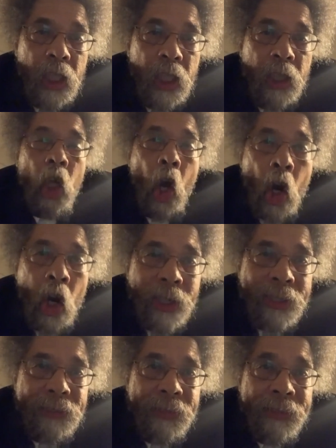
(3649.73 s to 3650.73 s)
The
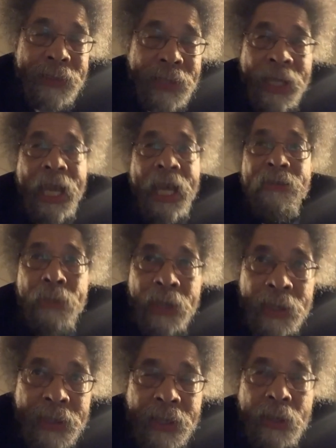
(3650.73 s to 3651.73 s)
artist does not have
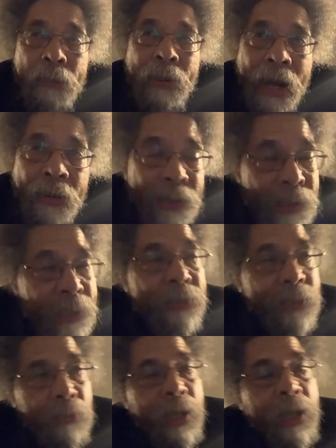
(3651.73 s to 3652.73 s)
military power unless
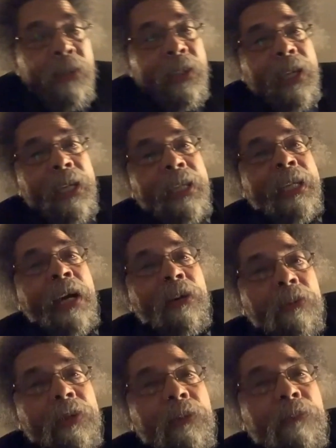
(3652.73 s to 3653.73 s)
somehow they're hanging
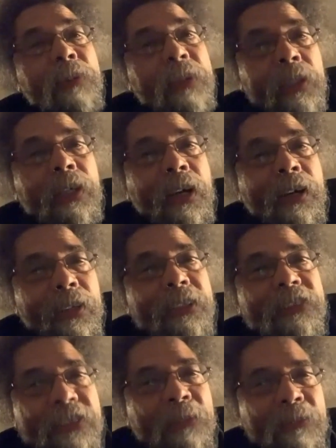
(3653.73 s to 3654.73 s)
out with the Pentagon or
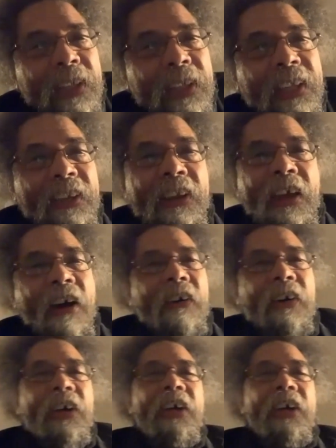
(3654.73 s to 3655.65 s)
something. No,